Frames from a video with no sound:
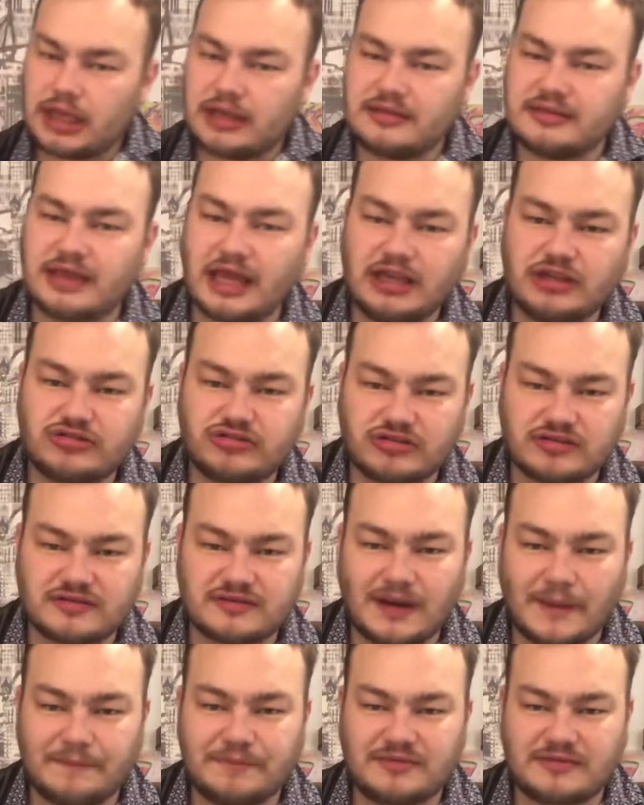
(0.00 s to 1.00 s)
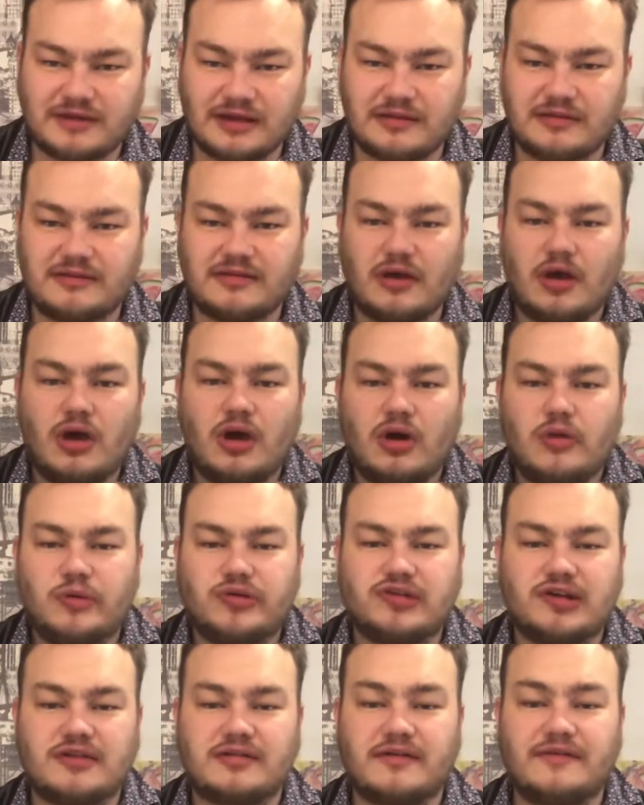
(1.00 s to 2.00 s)
dangerous substance
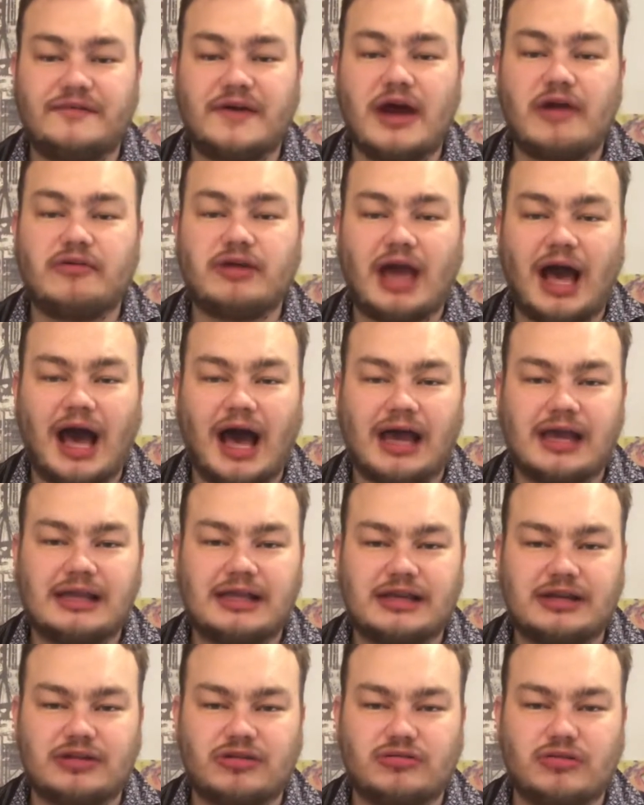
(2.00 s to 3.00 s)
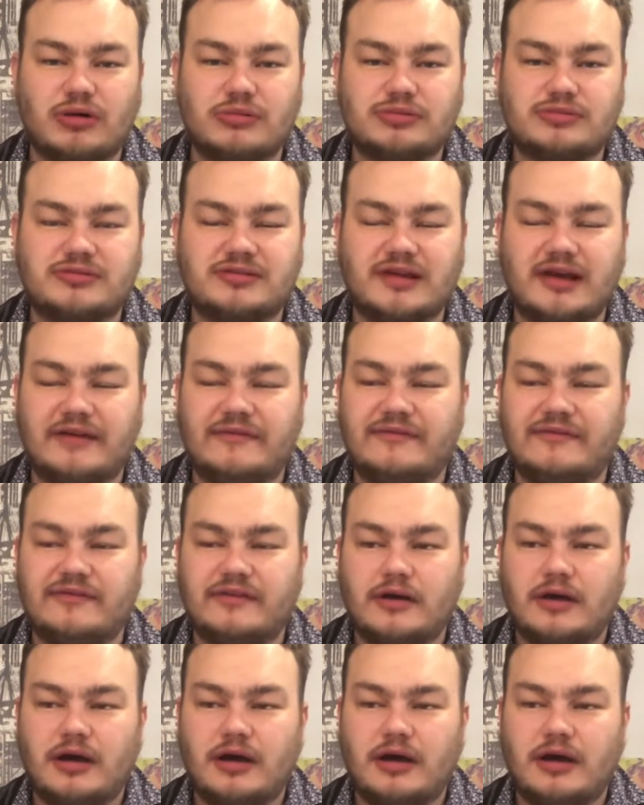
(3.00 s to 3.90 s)
which has a very highly corrosive